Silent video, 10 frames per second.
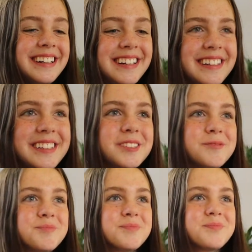And you
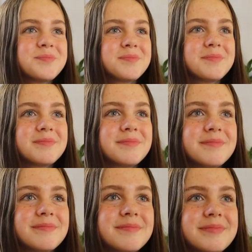say you're
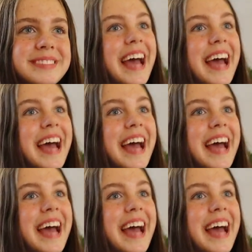doing better now?